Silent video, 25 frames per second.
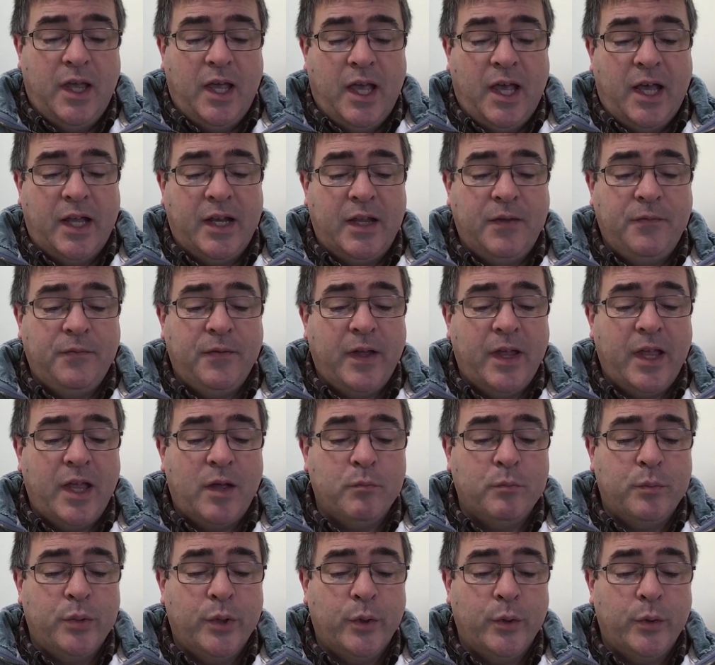And if I
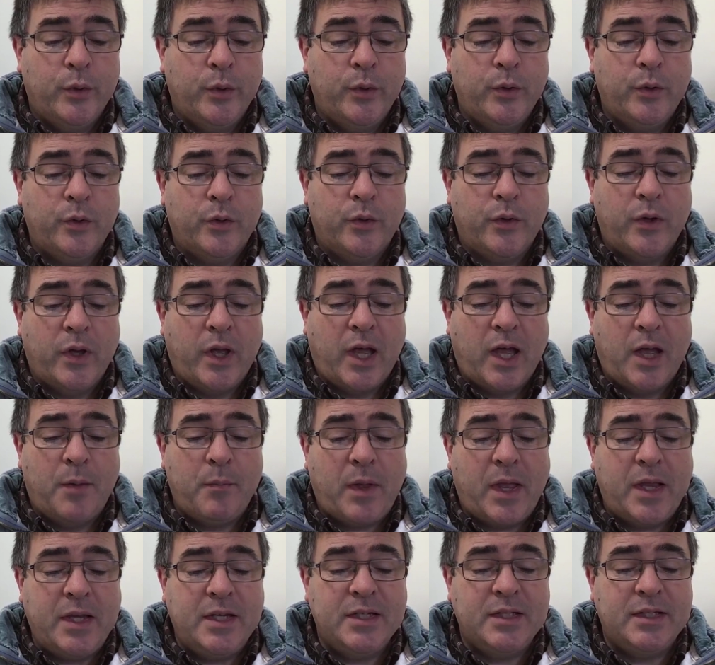am poor, I
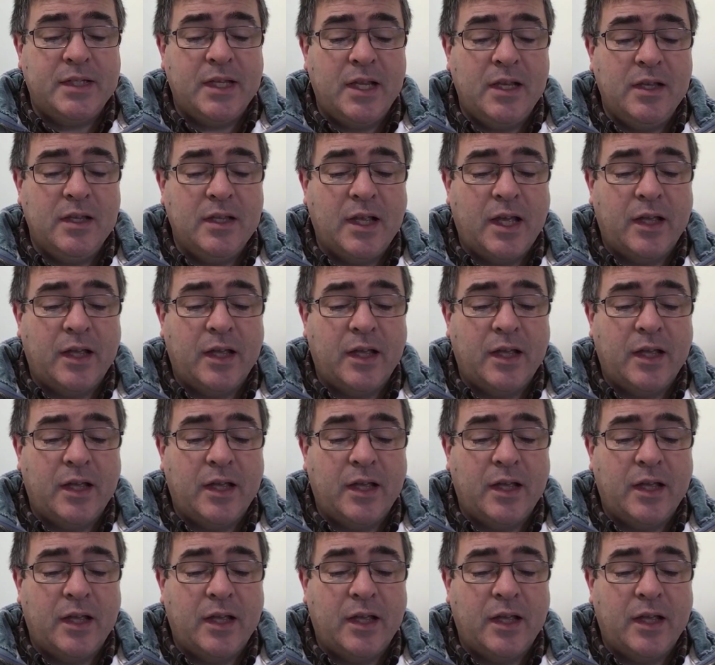may steal